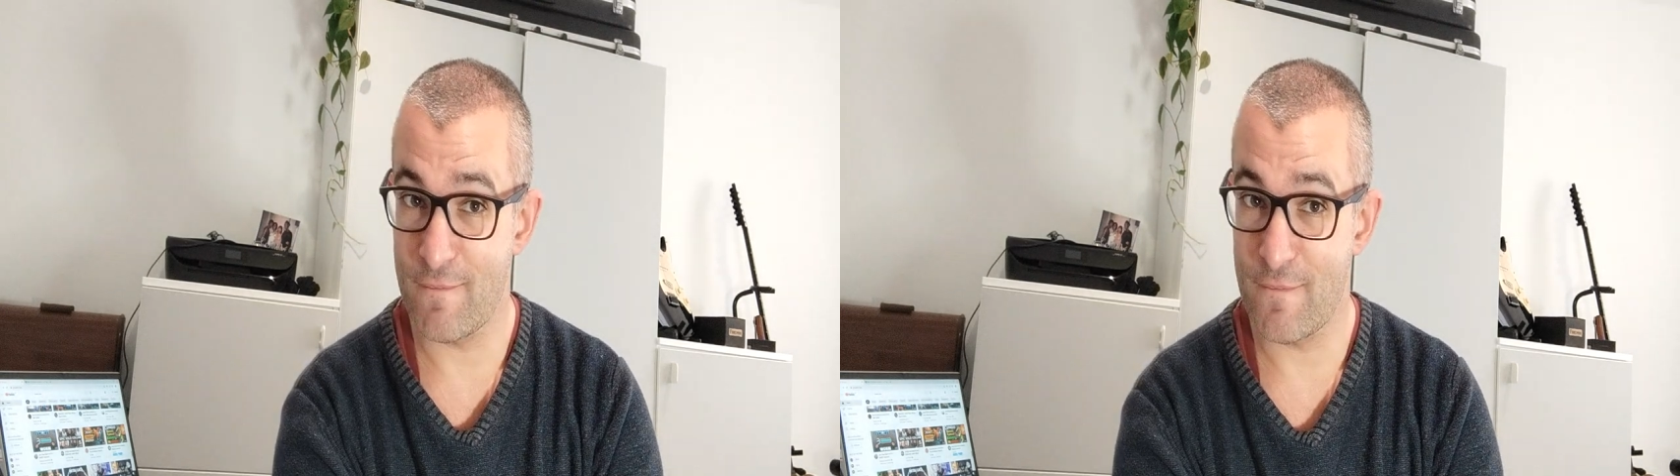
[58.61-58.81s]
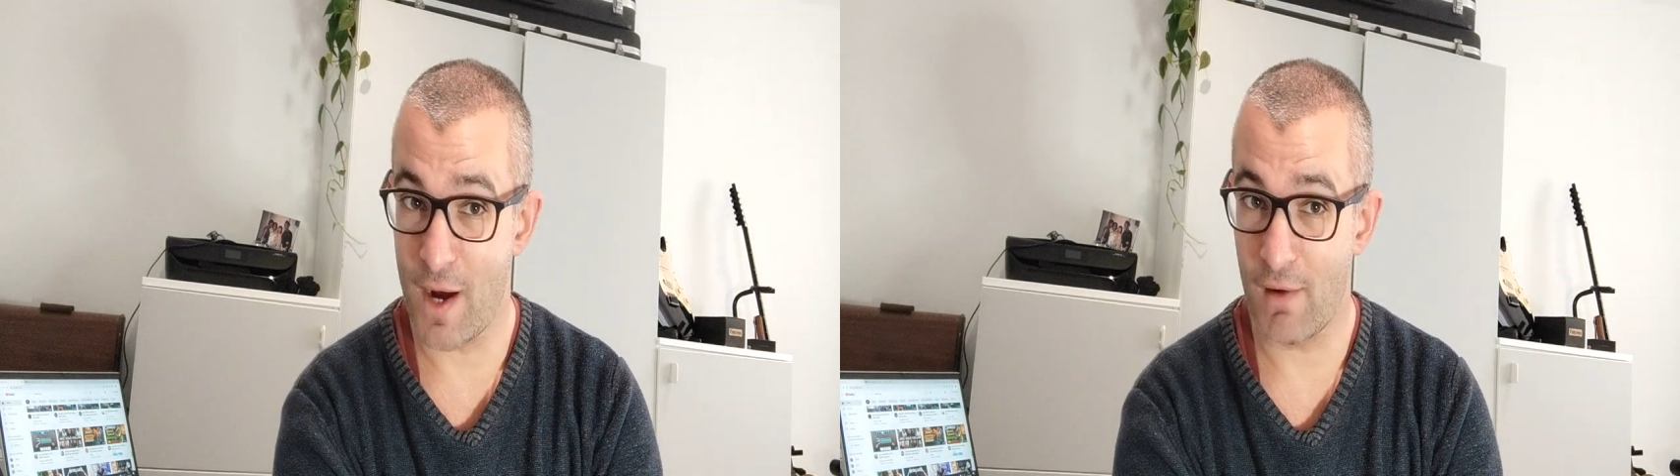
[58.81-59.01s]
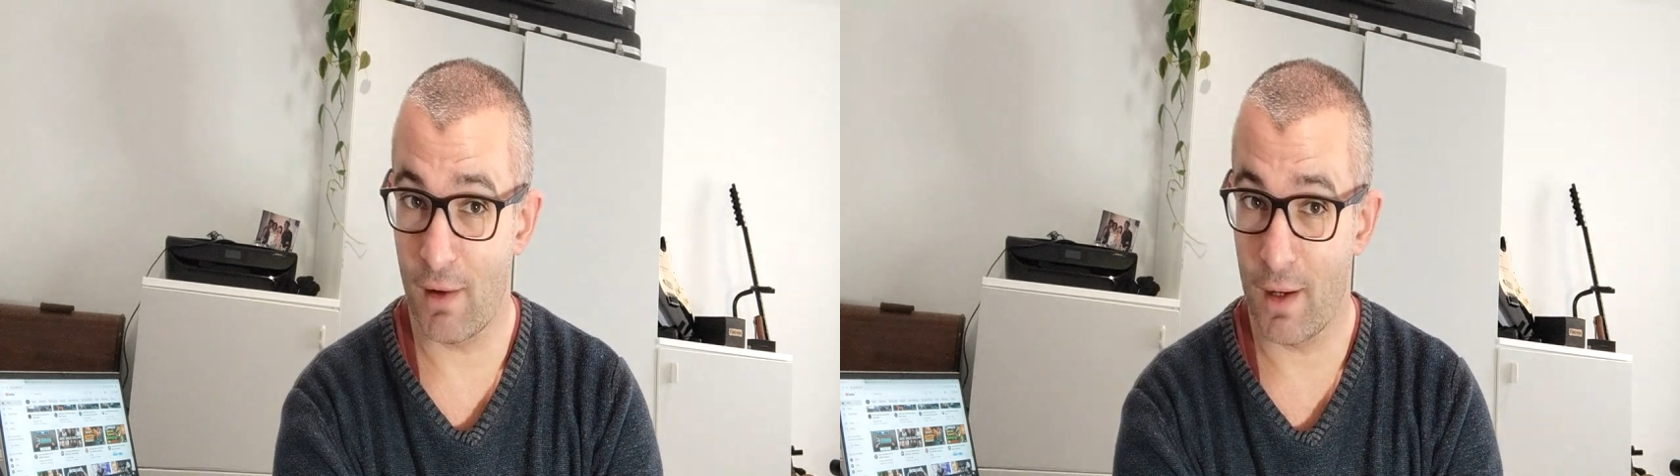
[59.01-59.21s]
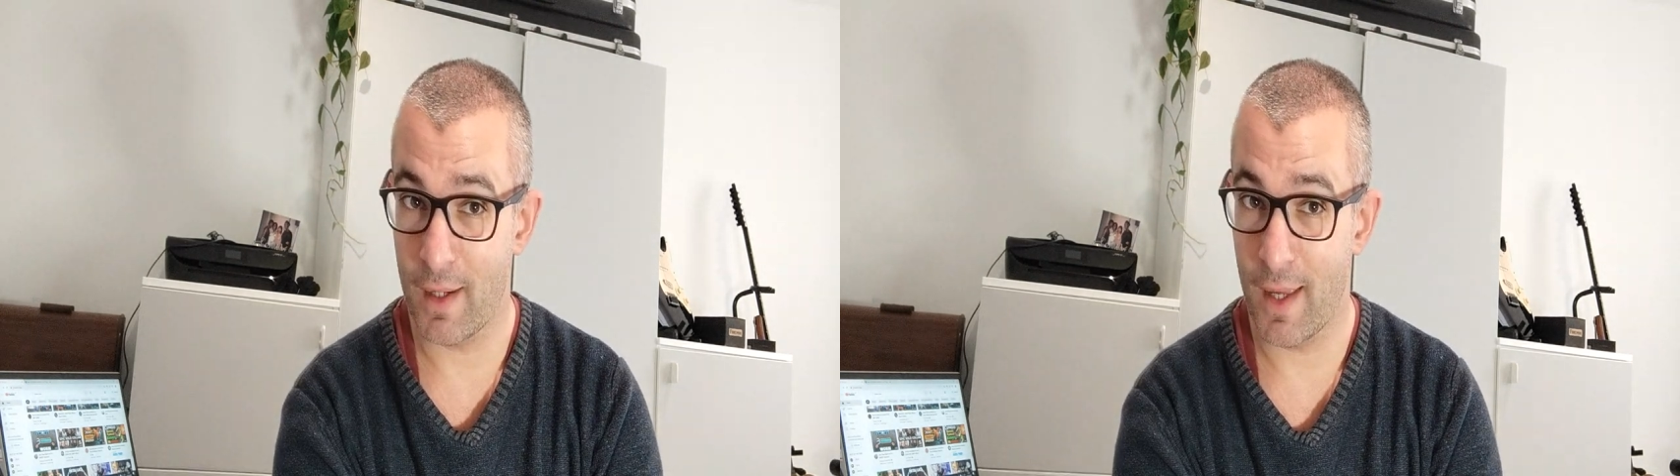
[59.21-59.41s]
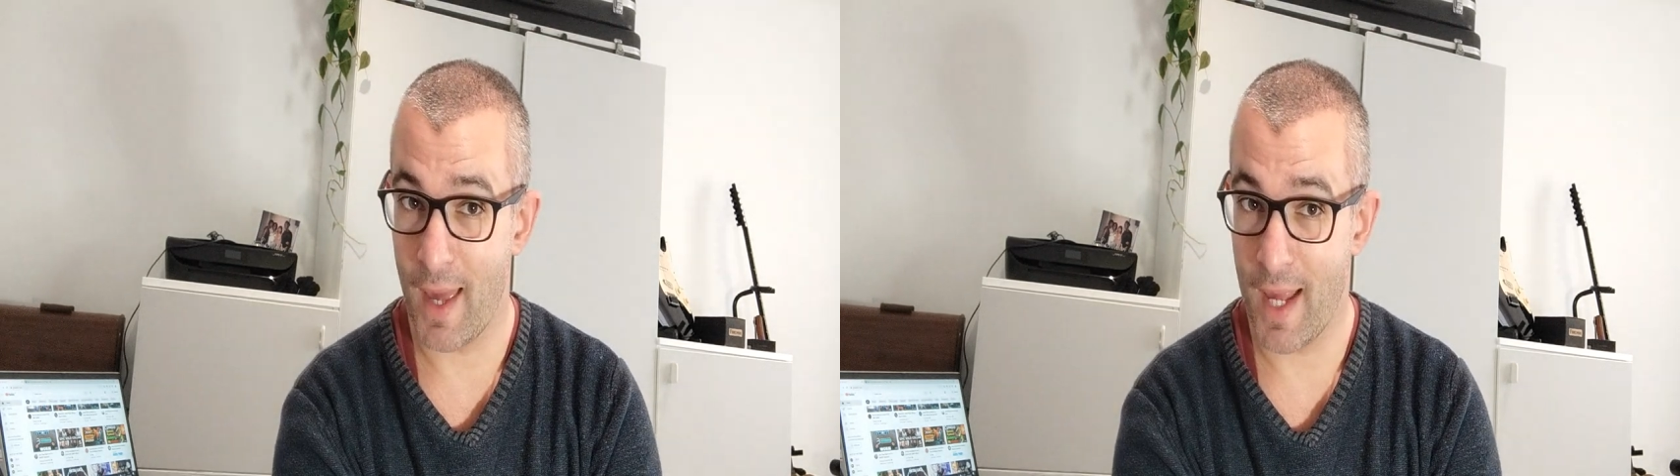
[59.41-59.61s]

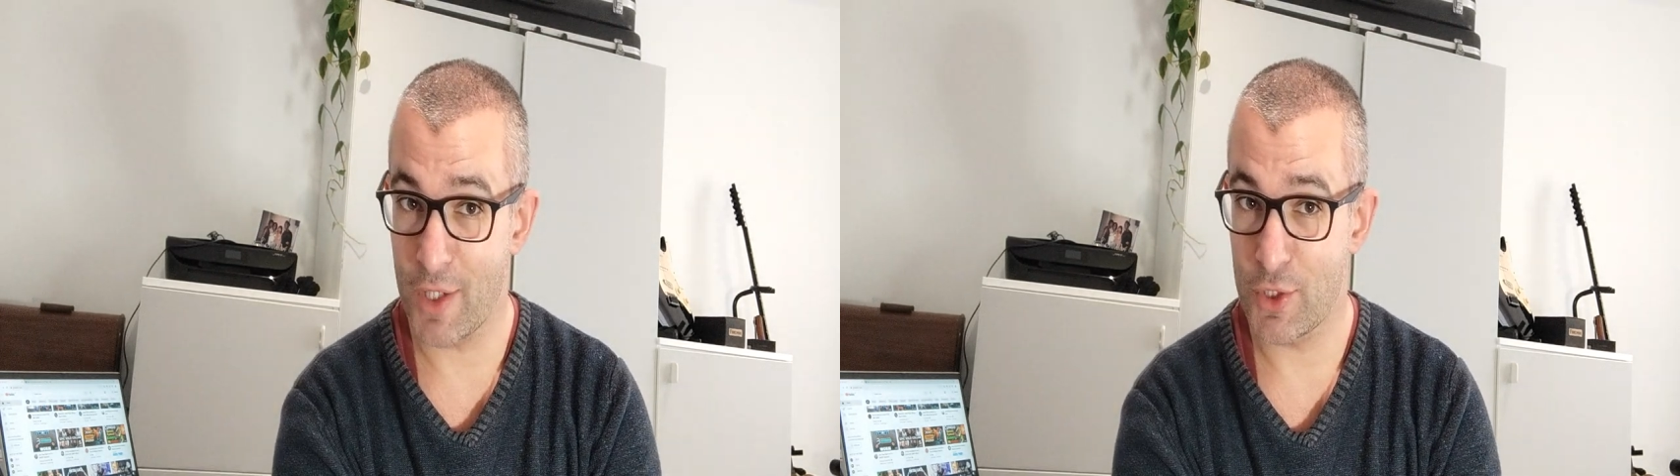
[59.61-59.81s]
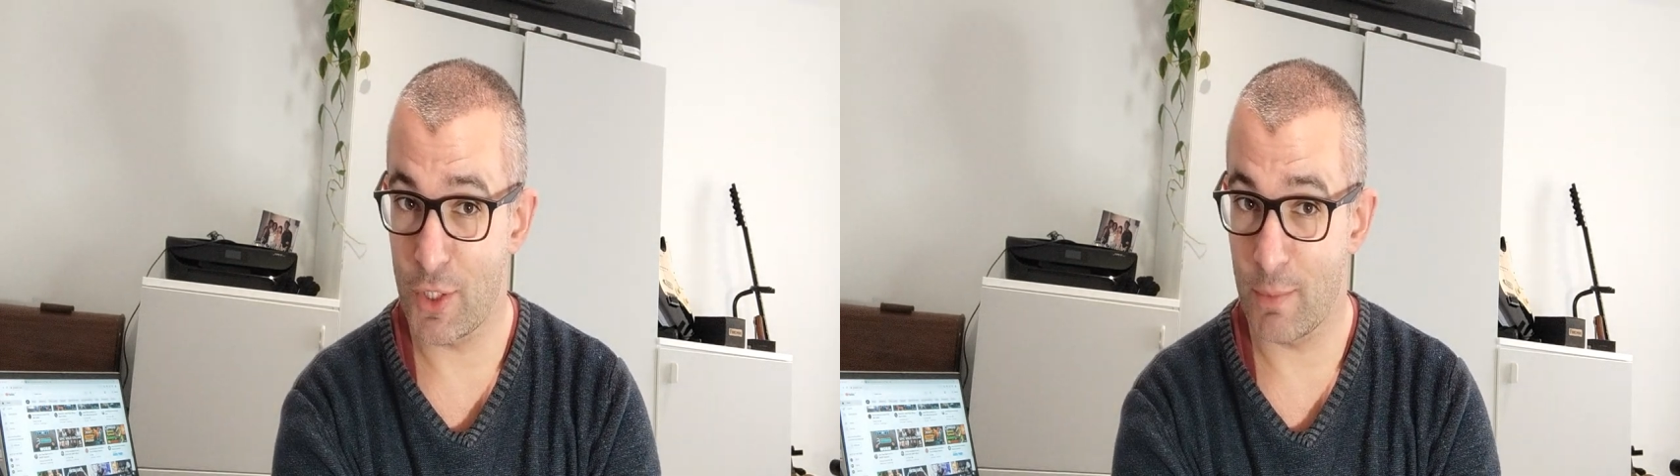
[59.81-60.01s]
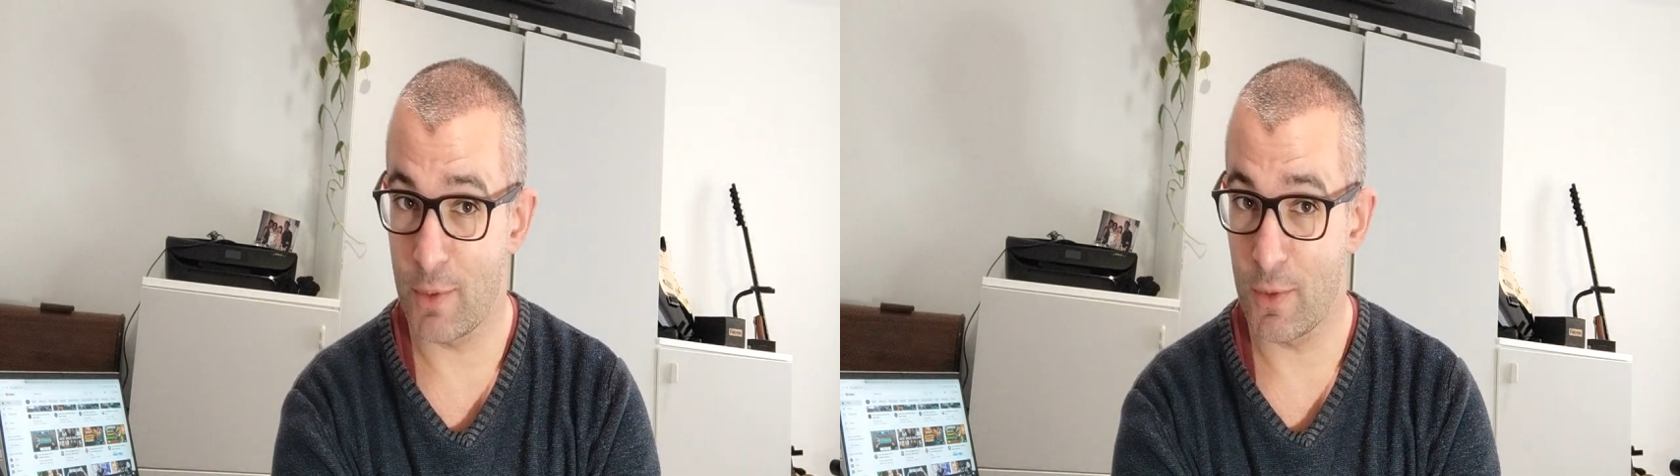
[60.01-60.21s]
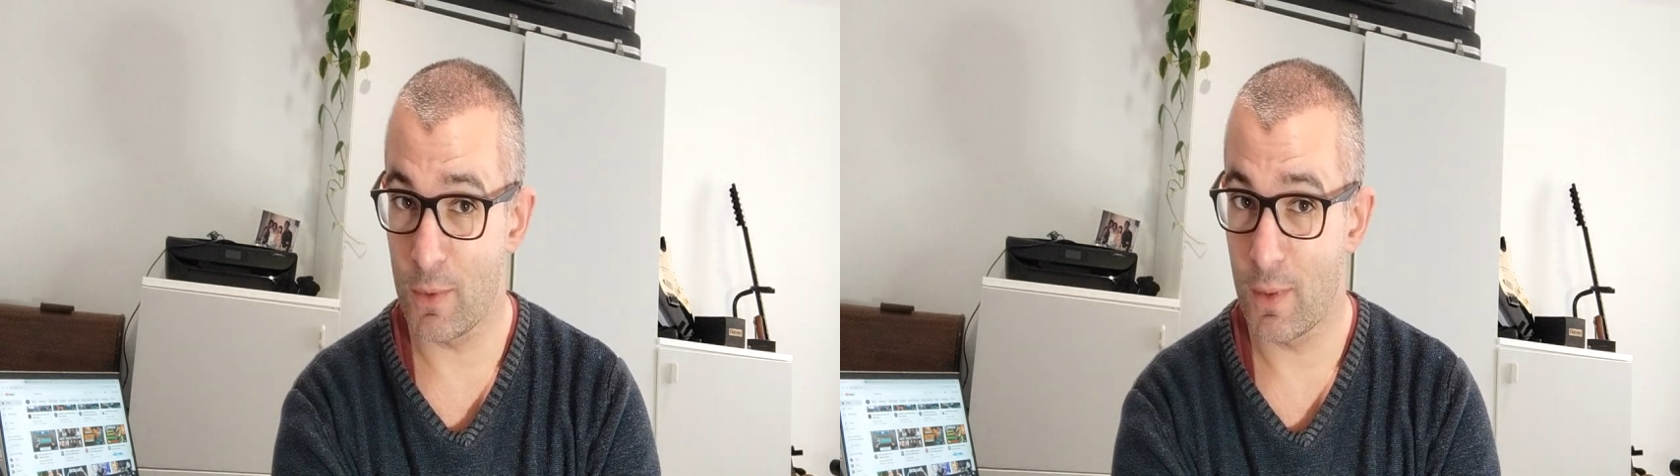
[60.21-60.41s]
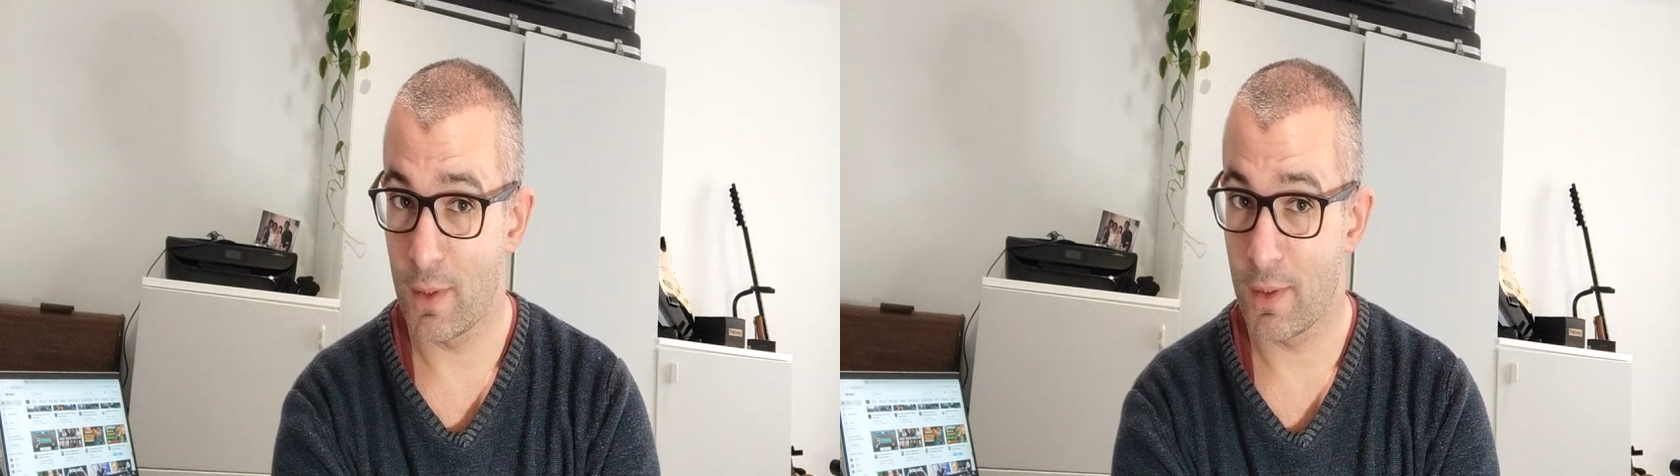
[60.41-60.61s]
Weihrauch H W